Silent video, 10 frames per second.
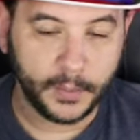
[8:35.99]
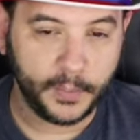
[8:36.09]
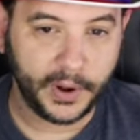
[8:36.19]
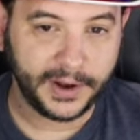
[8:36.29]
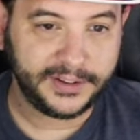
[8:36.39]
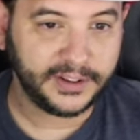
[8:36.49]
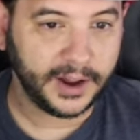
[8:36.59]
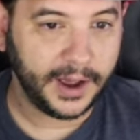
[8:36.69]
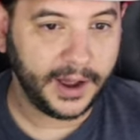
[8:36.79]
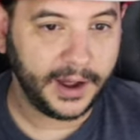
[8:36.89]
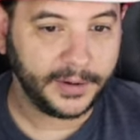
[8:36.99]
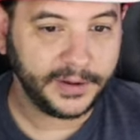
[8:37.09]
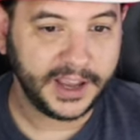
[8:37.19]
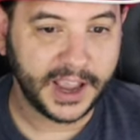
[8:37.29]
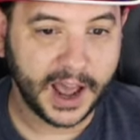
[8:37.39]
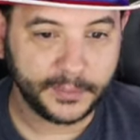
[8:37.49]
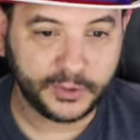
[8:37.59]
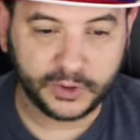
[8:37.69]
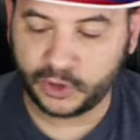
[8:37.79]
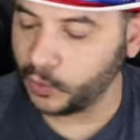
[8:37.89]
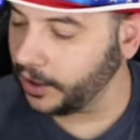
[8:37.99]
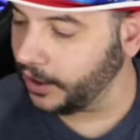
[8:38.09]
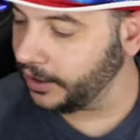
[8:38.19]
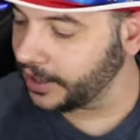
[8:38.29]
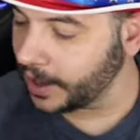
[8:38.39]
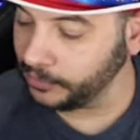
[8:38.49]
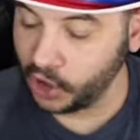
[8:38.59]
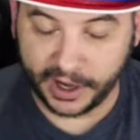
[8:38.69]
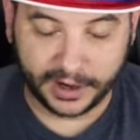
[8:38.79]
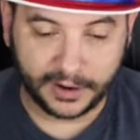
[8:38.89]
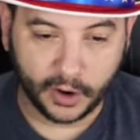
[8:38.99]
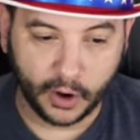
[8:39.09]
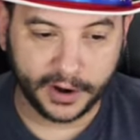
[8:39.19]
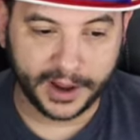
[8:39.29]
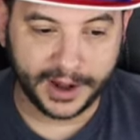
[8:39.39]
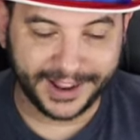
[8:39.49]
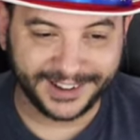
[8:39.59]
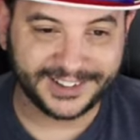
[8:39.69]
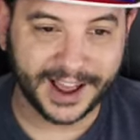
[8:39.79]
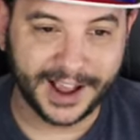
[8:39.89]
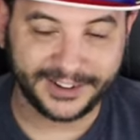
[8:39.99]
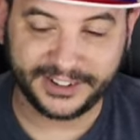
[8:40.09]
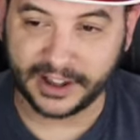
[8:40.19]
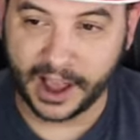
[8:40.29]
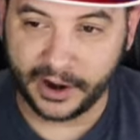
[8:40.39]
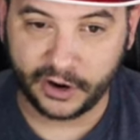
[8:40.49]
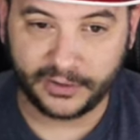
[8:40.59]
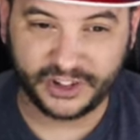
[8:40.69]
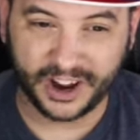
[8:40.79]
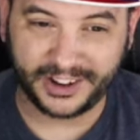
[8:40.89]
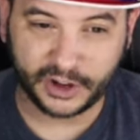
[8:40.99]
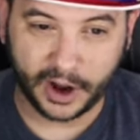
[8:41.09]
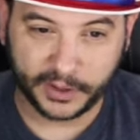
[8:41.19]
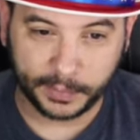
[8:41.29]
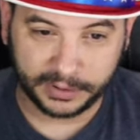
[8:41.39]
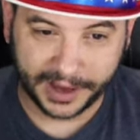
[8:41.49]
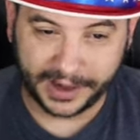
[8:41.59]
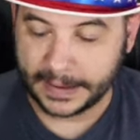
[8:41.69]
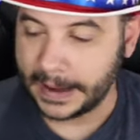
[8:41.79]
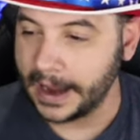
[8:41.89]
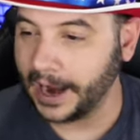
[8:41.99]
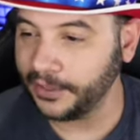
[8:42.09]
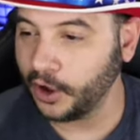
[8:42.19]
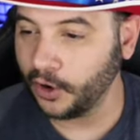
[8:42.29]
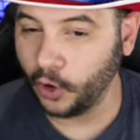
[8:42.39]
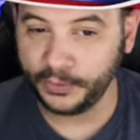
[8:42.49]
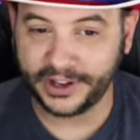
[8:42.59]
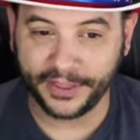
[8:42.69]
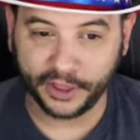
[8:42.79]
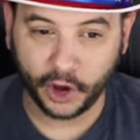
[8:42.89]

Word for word: But uh, he got him swing. he got him looking on an inside slider just off the plate. I thought Holmes got